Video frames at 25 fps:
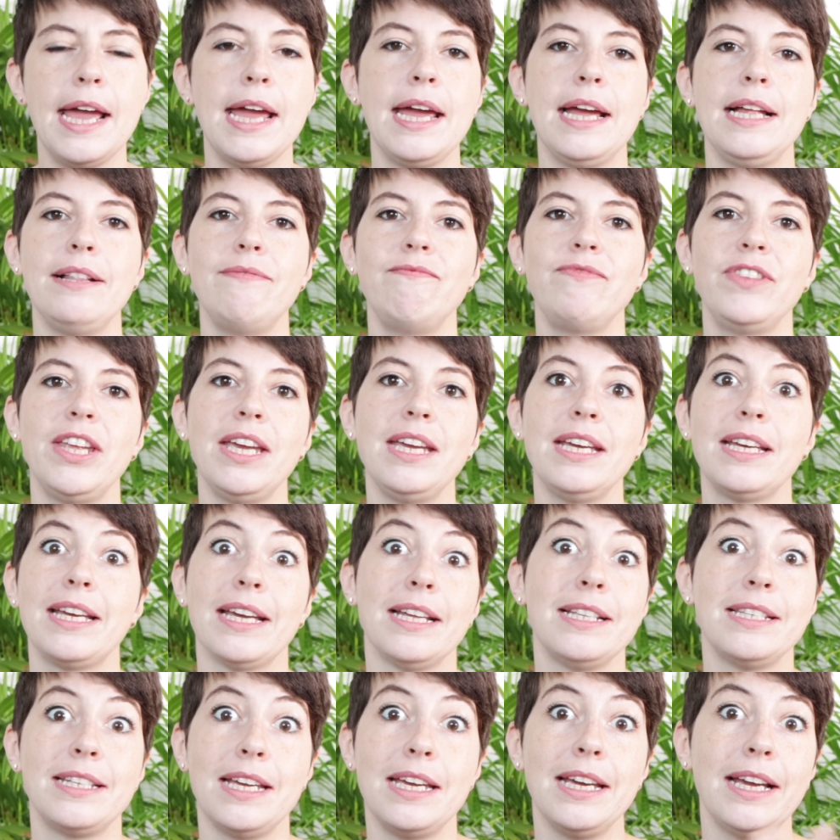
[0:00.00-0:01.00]
and they
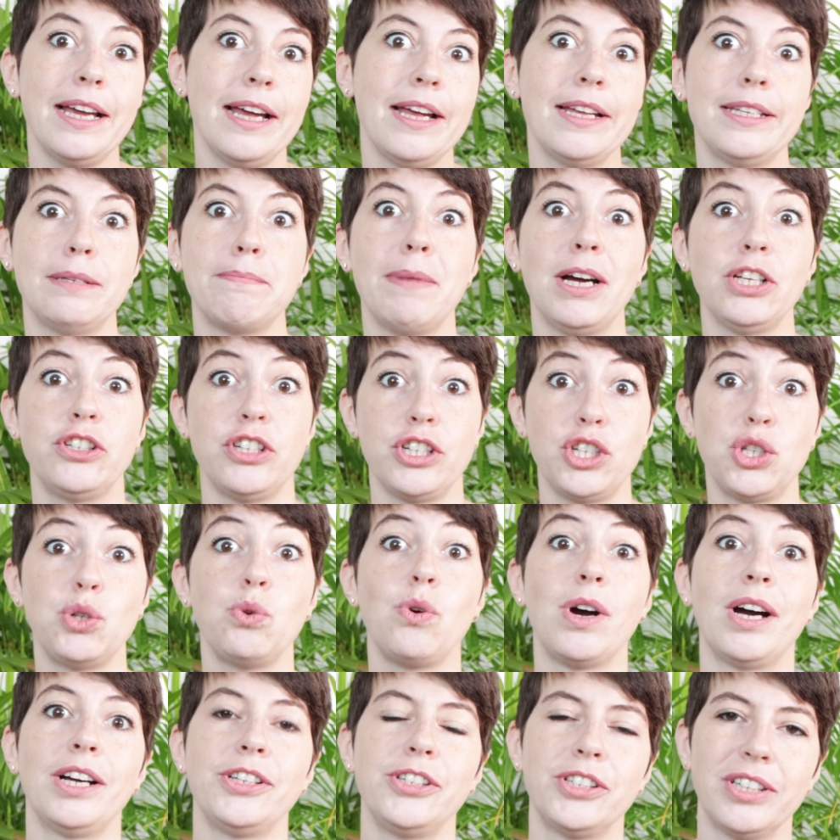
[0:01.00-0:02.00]
can take as much as
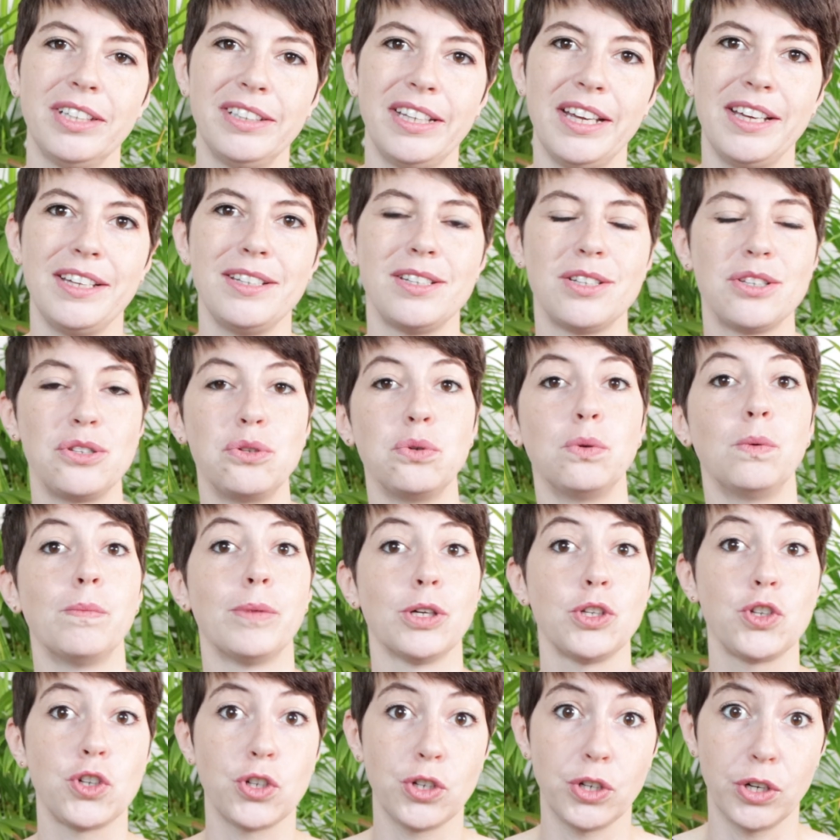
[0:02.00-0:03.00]
200 days to
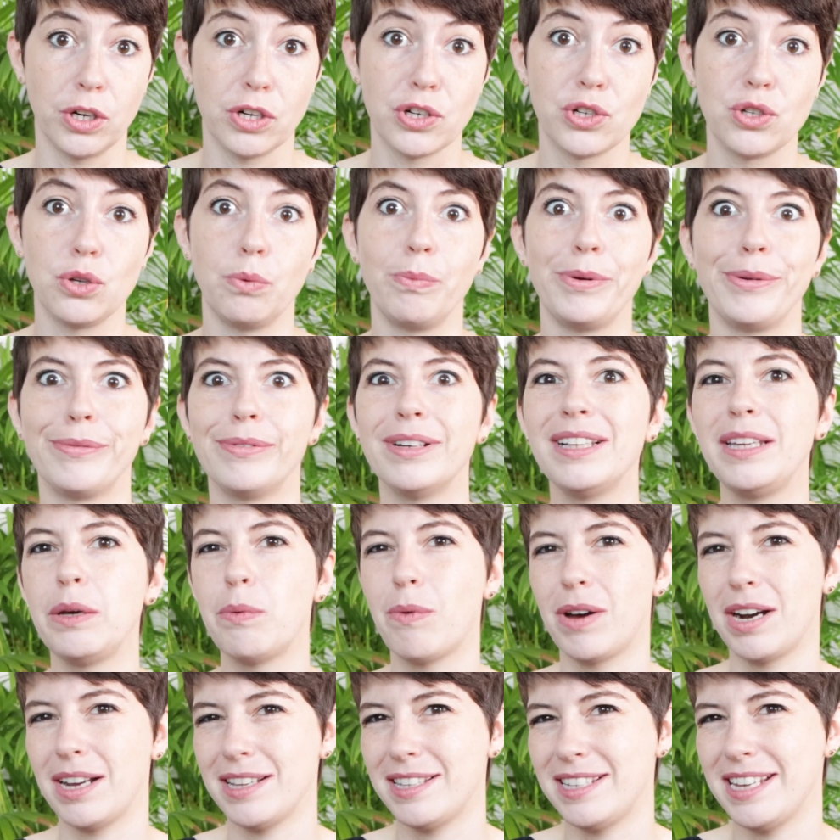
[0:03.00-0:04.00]
mature. So we really
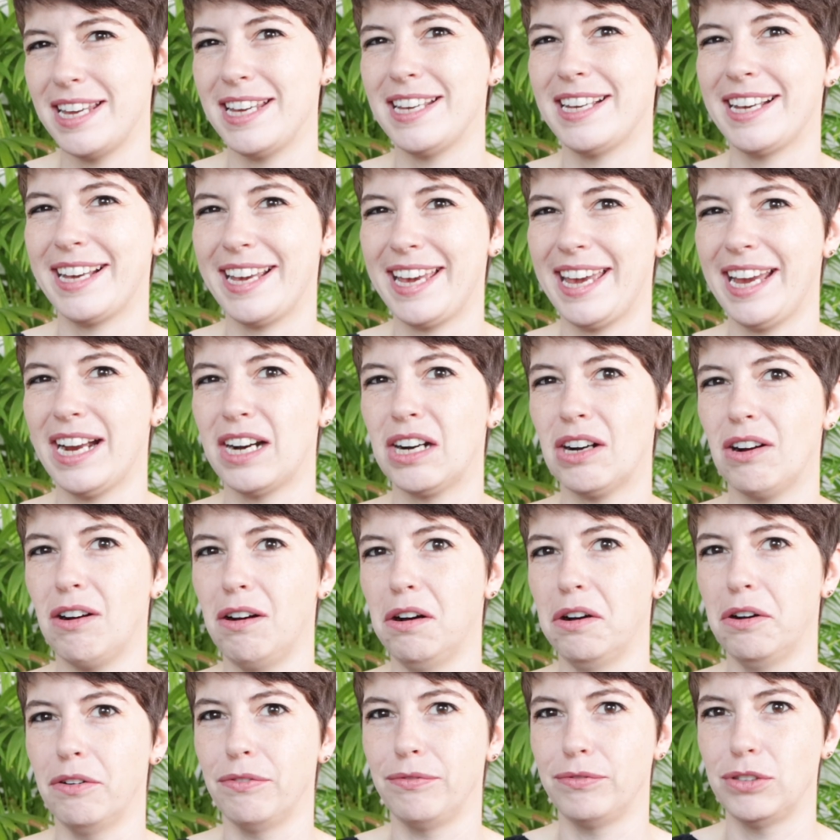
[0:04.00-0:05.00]
want to take care
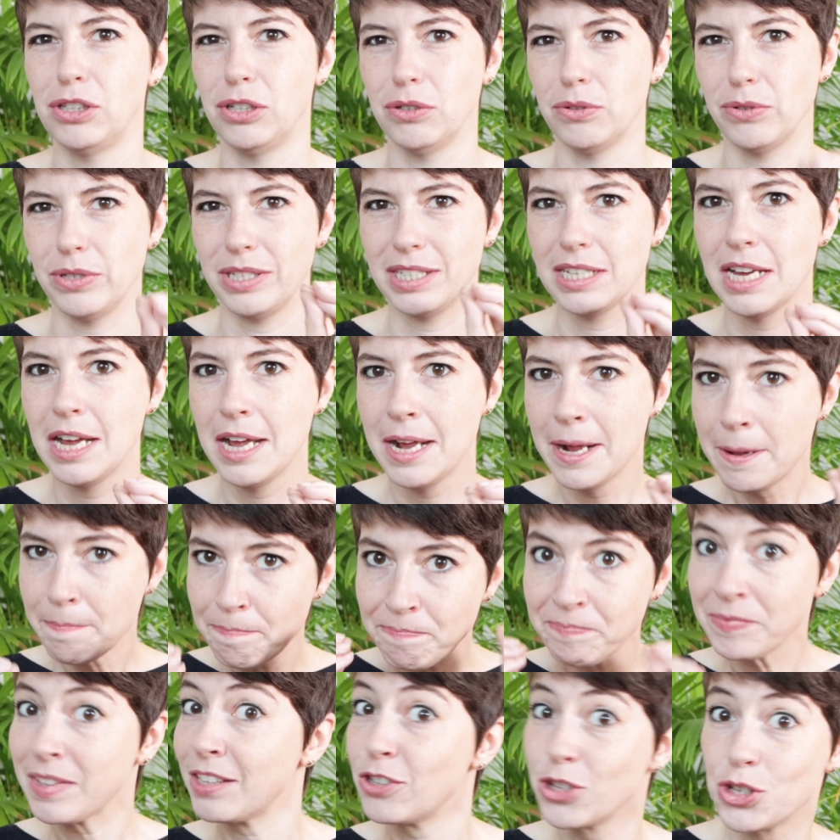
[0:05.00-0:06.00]
of
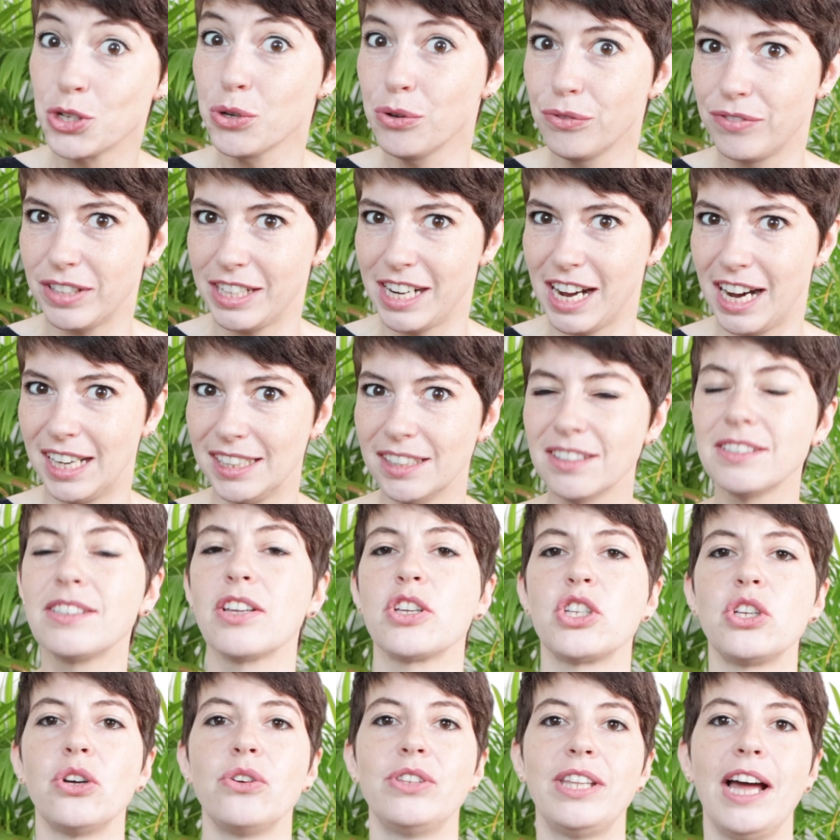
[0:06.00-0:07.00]
those juveniles
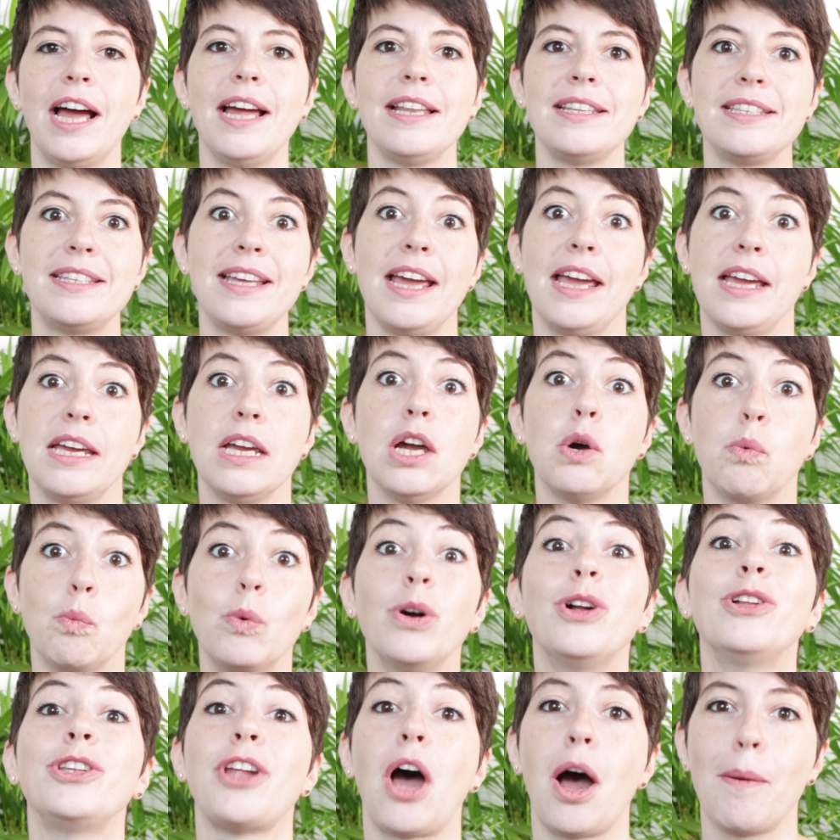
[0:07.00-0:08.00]
so that they
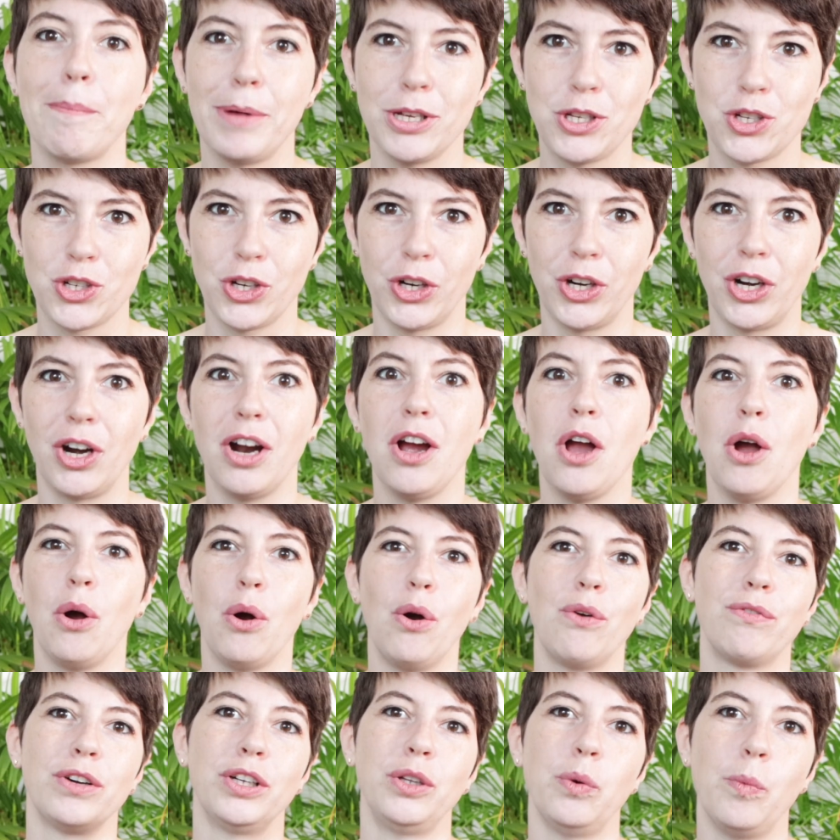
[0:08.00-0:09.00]
will not mature
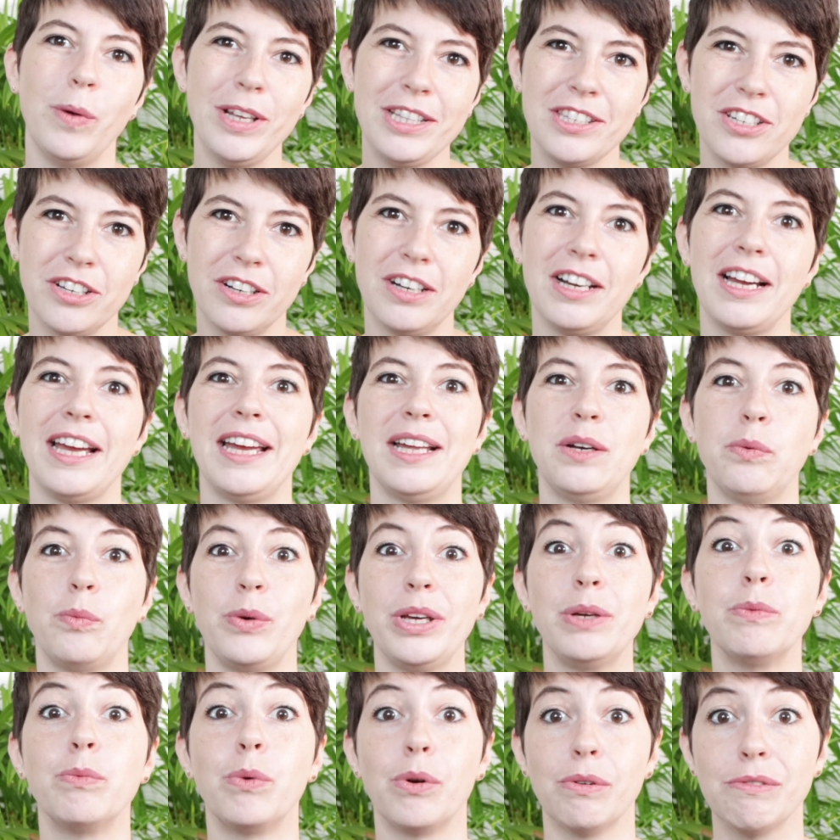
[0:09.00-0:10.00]
over the winter and
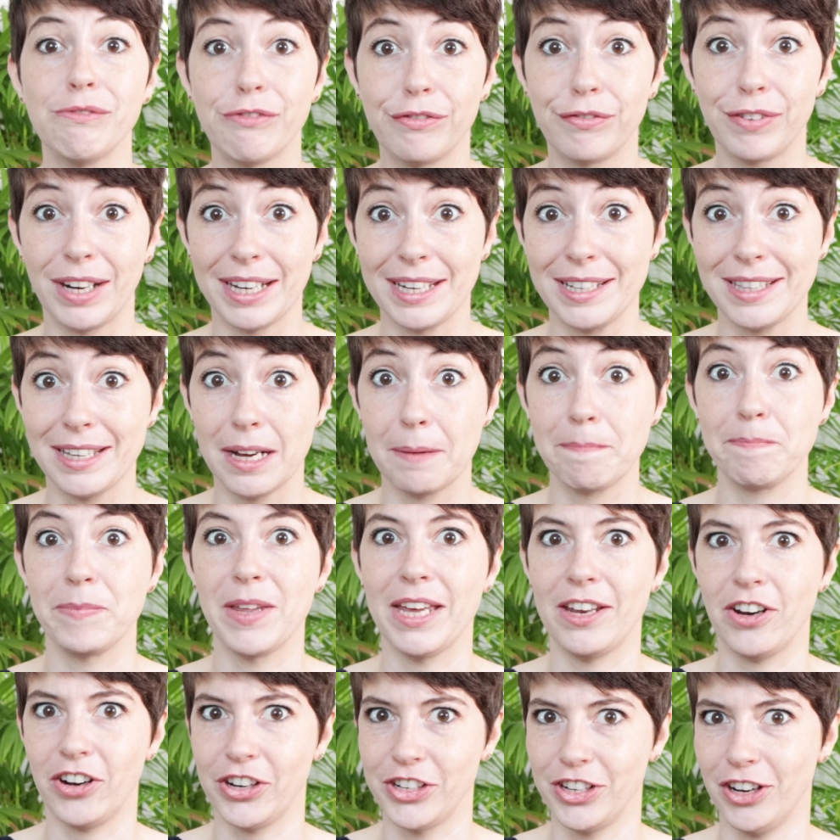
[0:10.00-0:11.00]
we won't find them
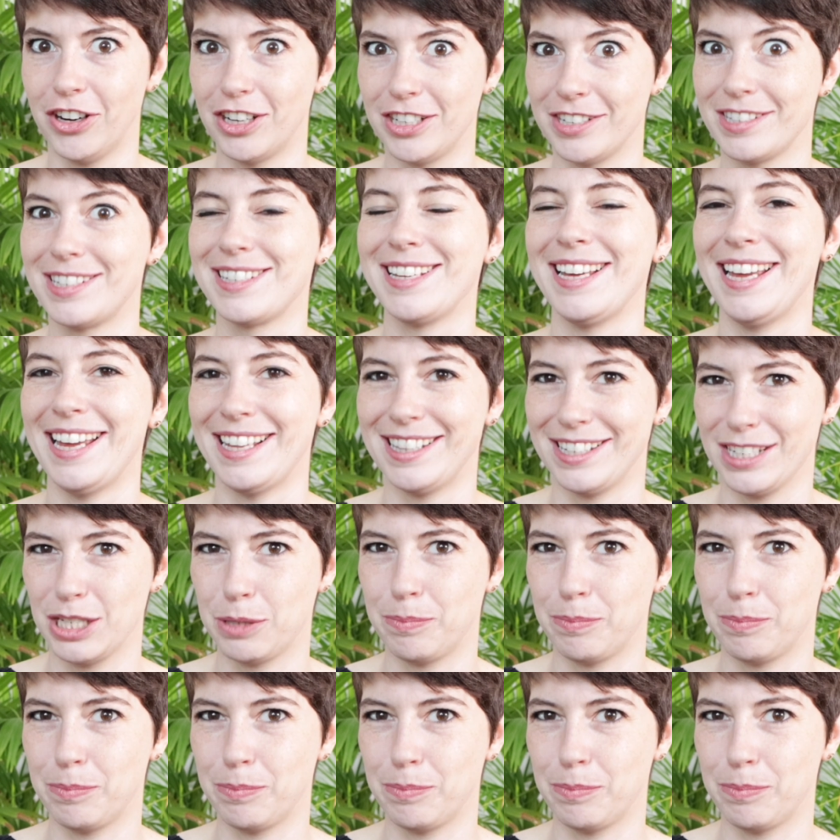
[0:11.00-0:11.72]
in our yards in the